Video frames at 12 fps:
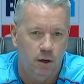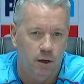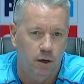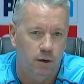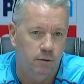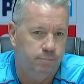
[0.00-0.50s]
you
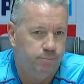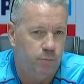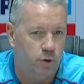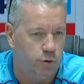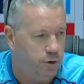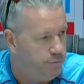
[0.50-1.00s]
know,
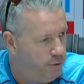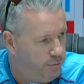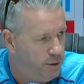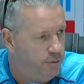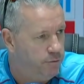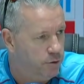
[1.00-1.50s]

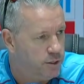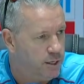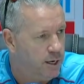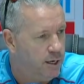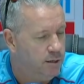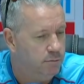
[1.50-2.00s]
350 for a
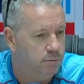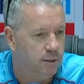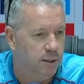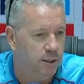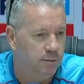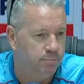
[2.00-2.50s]
start.
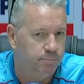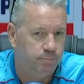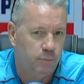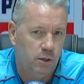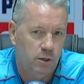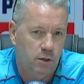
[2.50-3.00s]
Um,
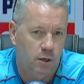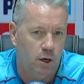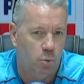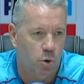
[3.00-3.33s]
you know,